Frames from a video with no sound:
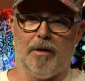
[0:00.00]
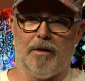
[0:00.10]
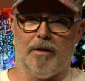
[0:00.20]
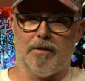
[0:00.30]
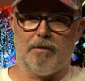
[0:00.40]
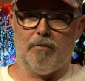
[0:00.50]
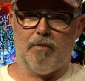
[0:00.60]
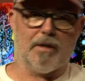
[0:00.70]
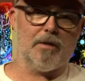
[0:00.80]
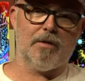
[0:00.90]
and then he's
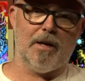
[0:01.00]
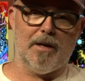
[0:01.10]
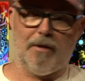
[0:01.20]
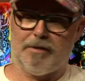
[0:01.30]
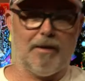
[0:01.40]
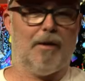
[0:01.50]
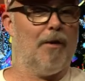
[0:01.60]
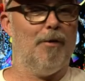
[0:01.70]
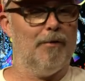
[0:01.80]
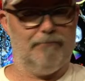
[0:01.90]
Rus, I'll take it. I was like,
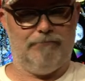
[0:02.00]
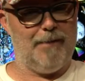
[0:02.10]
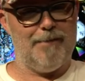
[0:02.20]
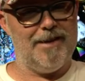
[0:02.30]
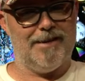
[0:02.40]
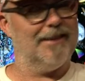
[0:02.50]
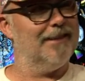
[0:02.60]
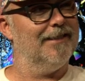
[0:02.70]
oh, amazing.